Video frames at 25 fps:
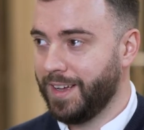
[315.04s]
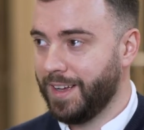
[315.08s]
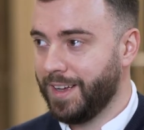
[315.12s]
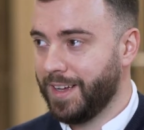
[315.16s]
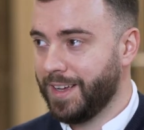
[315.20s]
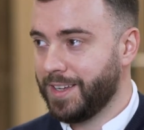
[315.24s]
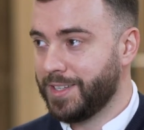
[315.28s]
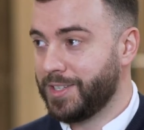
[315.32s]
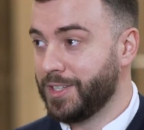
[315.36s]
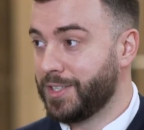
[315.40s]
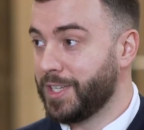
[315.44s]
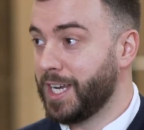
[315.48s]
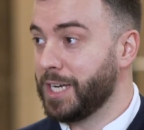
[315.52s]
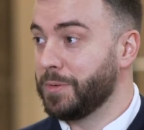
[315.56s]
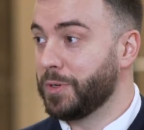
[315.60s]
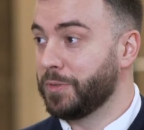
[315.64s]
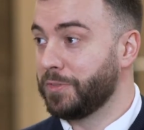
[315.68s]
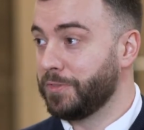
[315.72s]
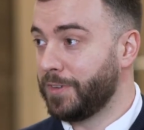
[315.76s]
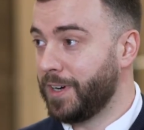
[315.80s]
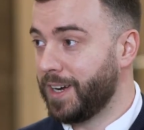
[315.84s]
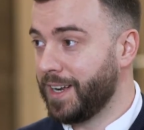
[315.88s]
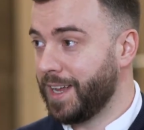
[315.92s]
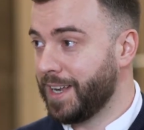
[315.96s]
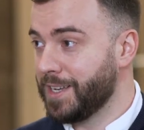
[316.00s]
Sustainable
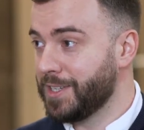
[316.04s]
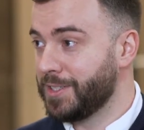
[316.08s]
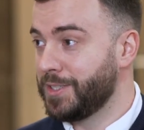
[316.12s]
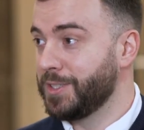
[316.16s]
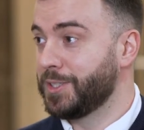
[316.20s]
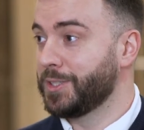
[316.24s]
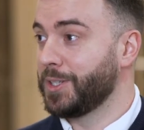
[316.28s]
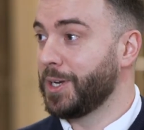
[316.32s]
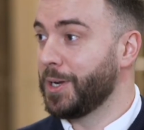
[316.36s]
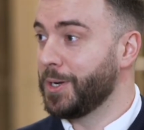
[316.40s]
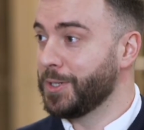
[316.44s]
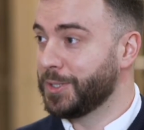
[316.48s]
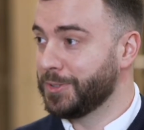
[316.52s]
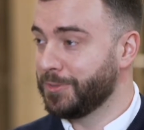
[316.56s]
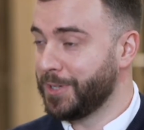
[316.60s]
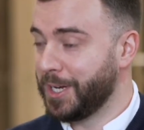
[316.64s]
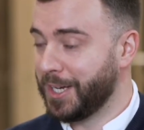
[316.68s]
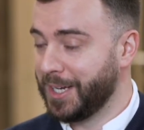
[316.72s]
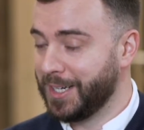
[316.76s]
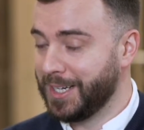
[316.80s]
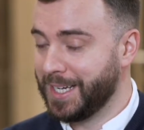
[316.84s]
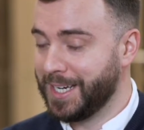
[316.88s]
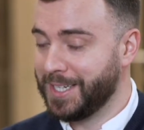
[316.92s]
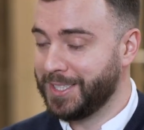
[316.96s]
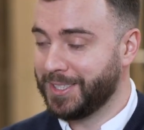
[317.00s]
Finance Disclosure
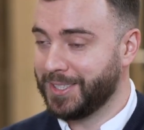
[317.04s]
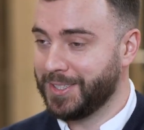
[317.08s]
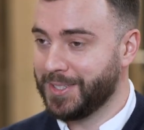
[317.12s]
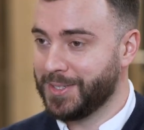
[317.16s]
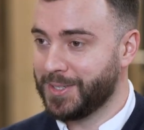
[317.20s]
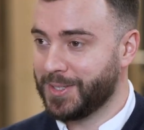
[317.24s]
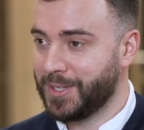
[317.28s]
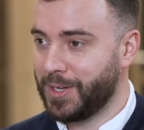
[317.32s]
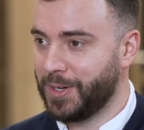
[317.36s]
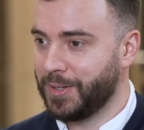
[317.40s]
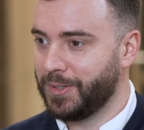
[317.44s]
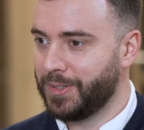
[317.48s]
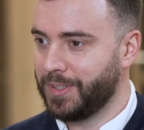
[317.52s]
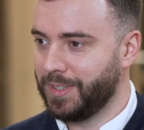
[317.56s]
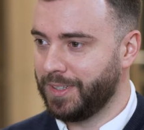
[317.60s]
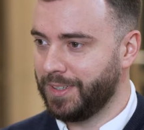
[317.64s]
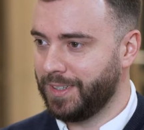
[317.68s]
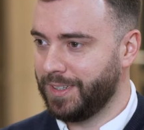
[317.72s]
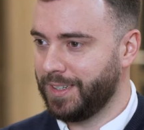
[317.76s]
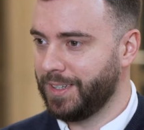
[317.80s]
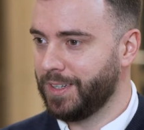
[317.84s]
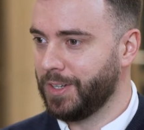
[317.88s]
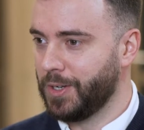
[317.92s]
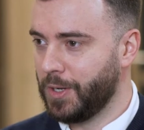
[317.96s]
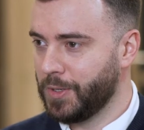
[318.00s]
Regulation. So
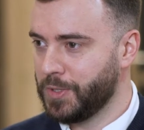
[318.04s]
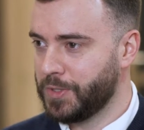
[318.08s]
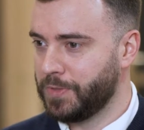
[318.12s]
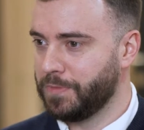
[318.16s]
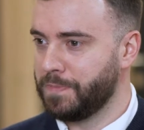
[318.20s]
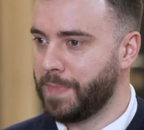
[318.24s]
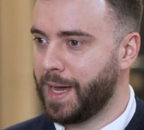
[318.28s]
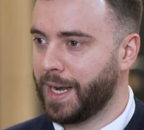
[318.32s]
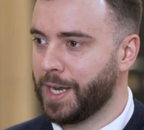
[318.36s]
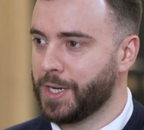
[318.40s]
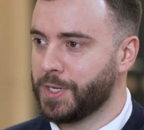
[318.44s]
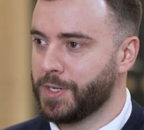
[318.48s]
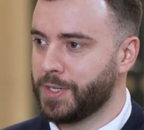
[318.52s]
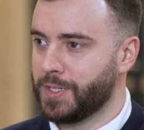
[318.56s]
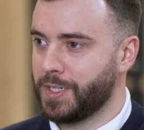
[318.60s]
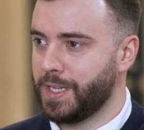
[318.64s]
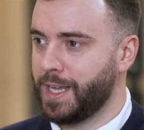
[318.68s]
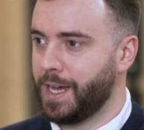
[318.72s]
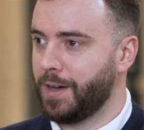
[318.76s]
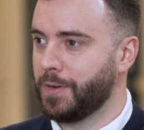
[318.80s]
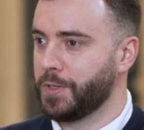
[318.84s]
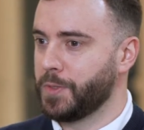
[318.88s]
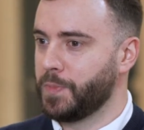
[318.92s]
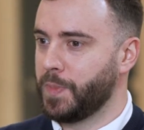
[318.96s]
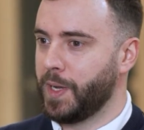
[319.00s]
lots of managers
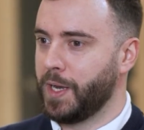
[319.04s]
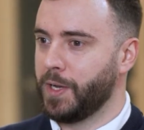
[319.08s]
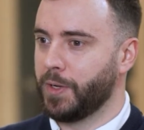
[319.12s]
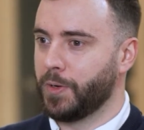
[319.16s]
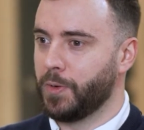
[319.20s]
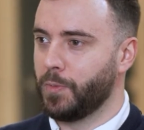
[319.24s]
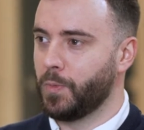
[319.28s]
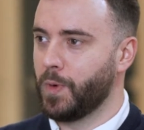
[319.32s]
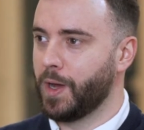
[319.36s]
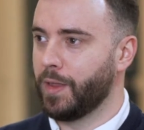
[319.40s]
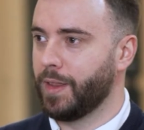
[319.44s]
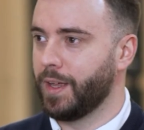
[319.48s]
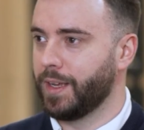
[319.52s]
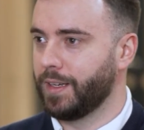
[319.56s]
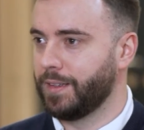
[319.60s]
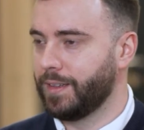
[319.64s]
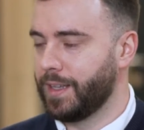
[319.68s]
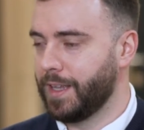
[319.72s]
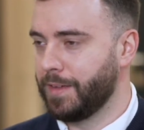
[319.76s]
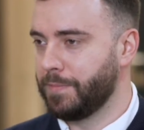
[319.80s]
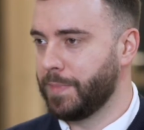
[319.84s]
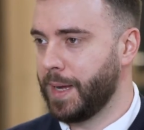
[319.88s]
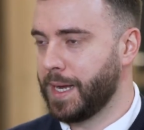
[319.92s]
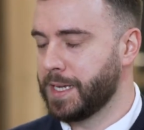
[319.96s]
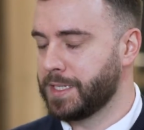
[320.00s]
now, depending on where
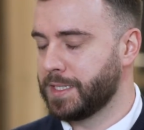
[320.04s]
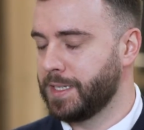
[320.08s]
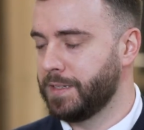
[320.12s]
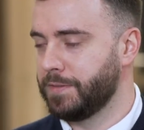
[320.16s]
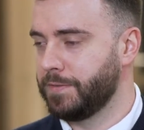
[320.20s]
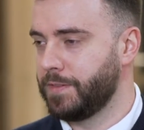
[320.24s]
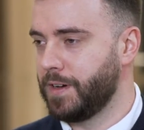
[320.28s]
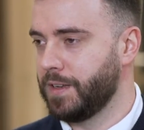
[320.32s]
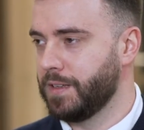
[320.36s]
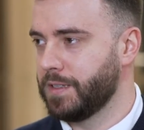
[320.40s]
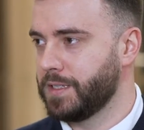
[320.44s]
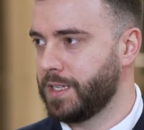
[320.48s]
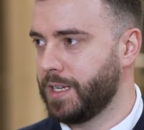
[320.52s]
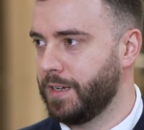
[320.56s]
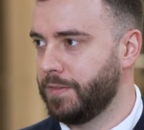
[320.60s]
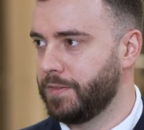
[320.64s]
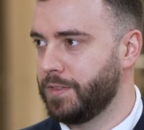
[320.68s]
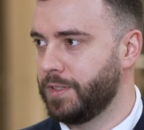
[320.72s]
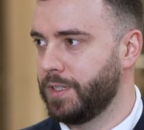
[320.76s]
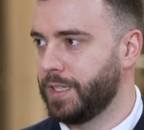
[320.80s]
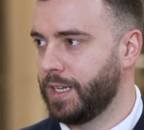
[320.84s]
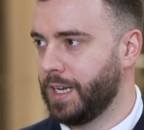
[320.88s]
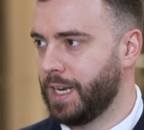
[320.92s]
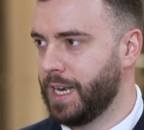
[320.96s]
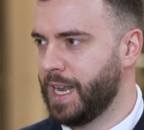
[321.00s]
they base their funds, have to
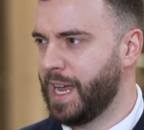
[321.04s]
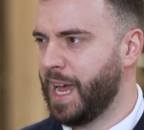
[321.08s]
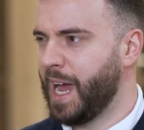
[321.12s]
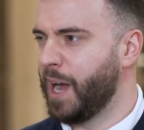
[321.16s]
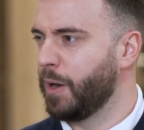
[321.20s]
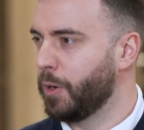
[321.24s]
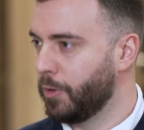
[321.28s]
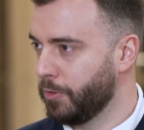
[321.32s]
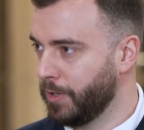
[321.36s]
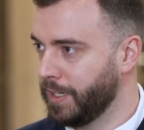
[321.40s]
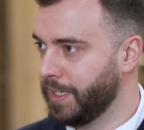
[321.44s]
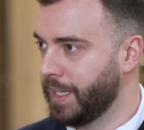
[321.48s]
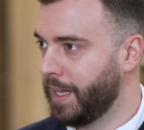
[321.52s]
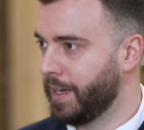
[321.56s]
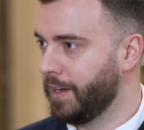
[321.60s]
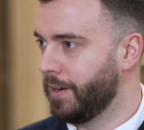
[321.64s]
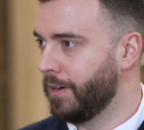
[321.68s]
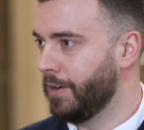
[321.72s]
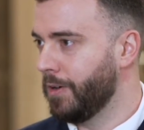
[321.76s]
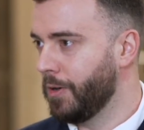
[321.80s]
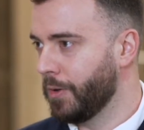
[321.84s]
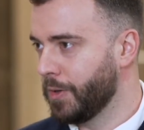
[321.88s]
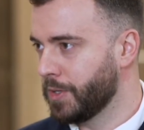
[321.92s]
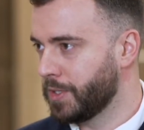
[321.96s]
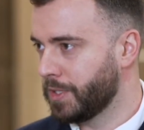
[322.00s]
declare how green they
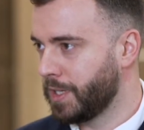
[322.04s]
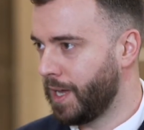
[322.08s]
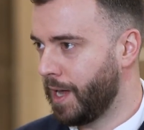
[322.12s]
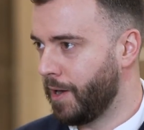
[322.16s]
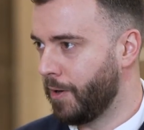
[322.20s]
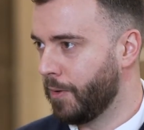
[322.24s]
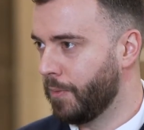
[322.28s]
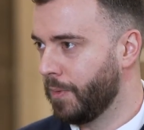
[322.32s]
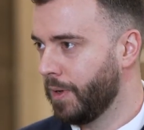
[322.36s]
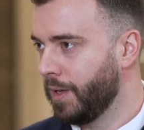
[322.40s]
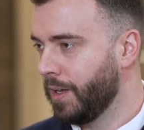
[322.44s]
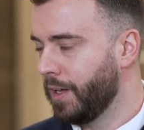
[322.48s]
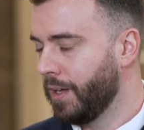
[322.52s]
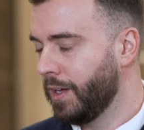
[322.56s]
are on a scale.